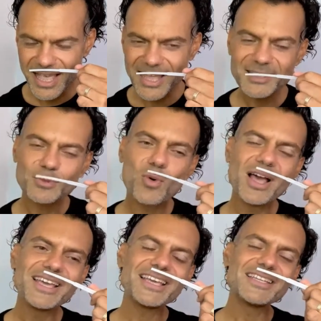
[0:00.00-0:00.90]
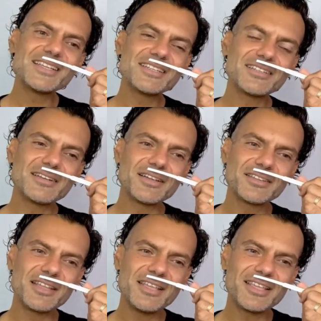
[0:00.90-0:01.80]
and why is it that I
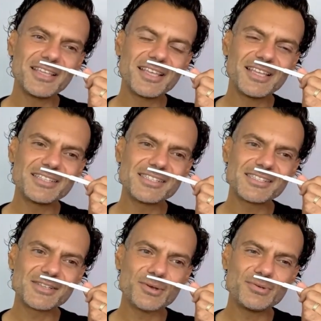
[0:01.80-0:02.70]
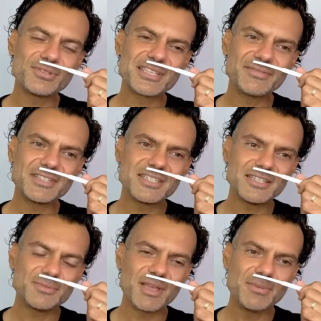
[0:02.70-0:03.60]
think it's so
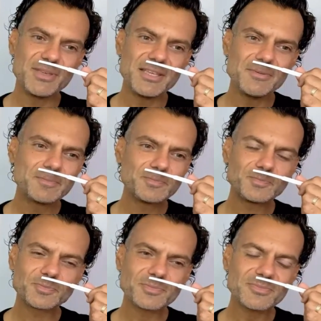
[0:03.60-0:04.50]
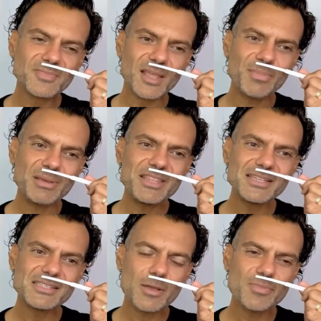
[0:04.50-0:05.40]
70s? Maybe maybe
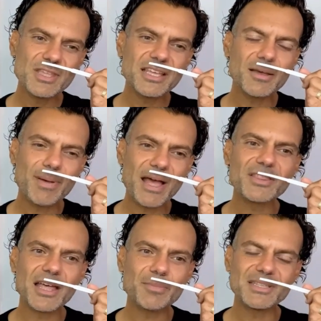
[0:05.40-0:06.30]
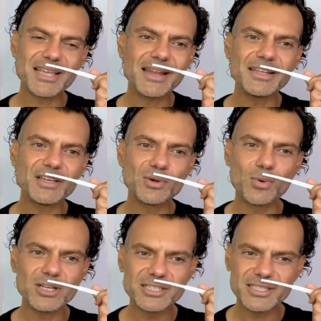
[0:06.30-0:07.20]
there's something about that metallic
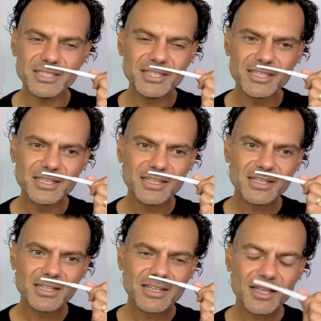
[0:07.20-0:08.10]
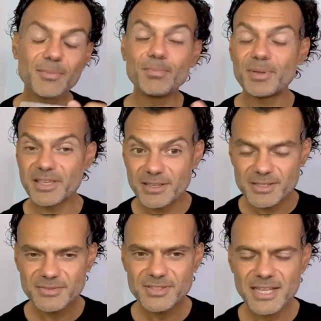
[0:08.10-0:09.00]
quality
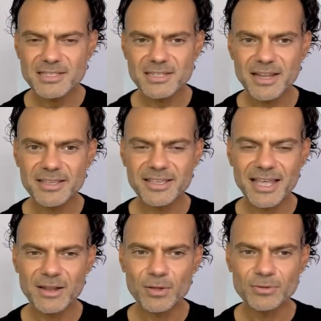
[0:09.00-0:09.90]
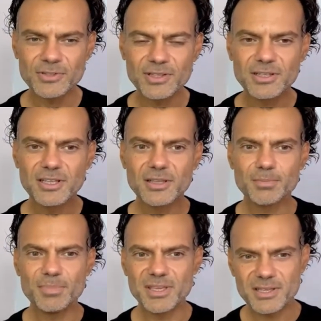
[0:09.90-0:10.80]
because of scents like Calandre,
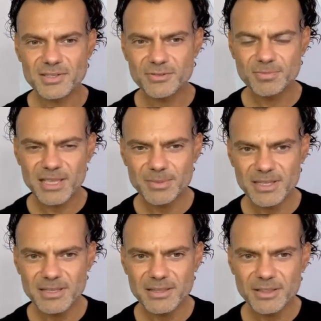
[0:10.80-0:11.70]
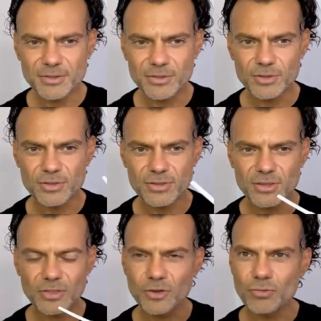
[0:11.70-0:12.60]
because of maybe the the,
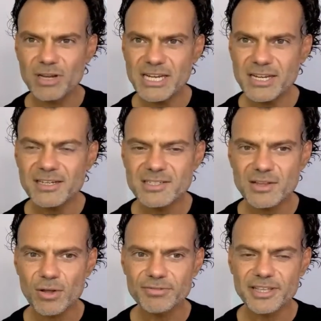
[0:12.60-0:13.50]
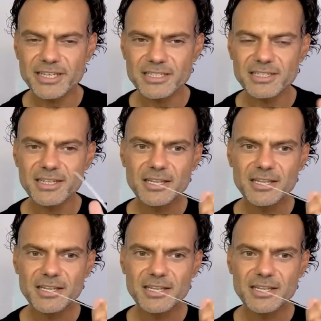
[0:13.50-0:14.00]
the greenness of it